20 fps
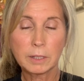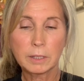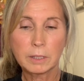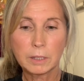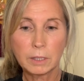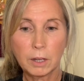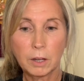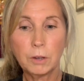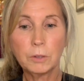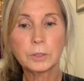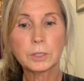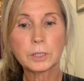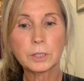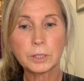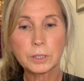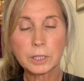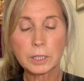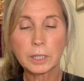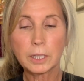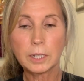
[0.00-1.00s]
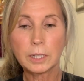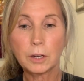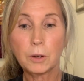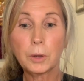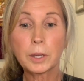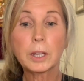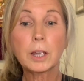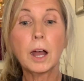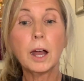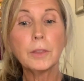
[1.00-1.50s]
Oh, it starts again. Oh, I
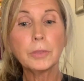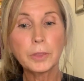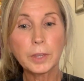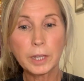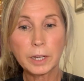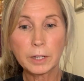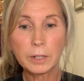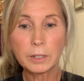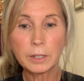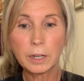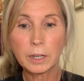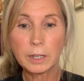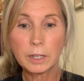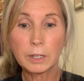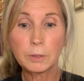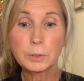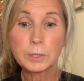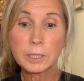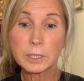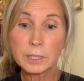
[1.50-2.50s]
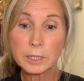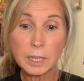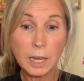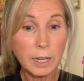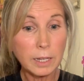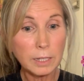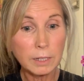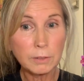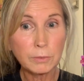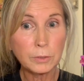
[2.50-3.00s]
got there. It was
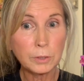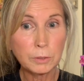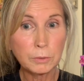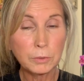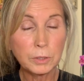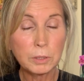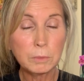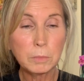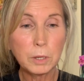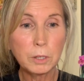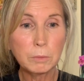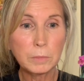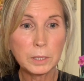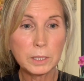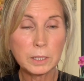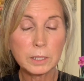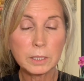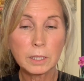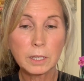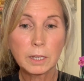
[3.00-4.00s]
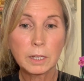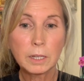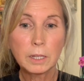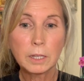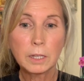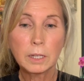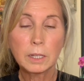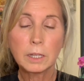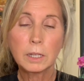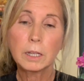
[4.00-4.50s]
exciting for a few moments.
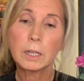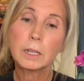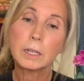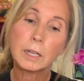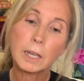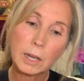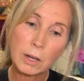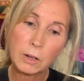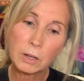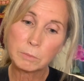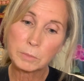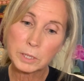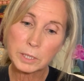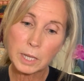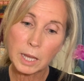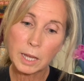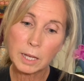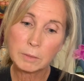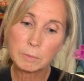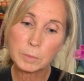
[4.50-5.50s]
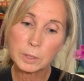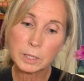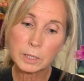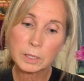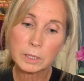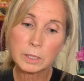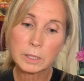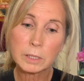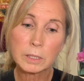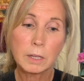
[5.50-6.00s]
And now I'm sad
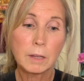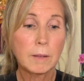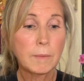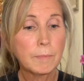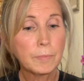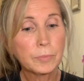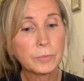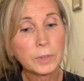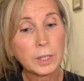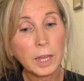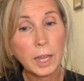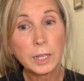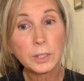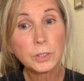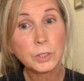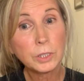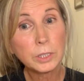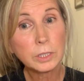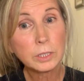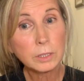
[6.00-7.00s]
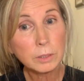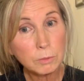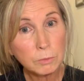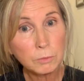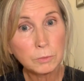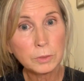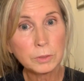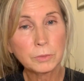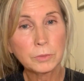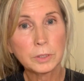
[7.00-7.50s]
because actually it didn't
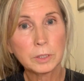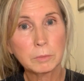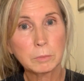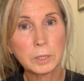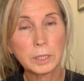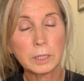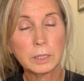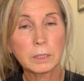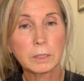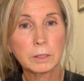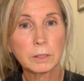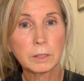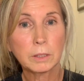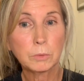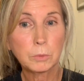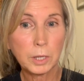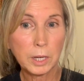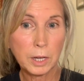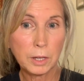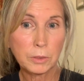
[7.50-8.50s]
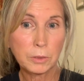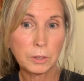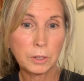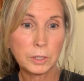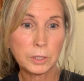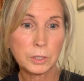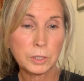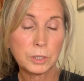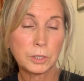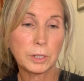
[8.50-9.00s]
fulfill me the way I thought
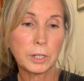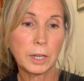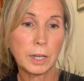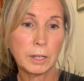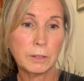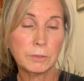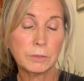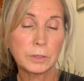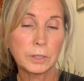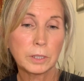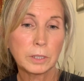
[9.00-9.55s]
it should have.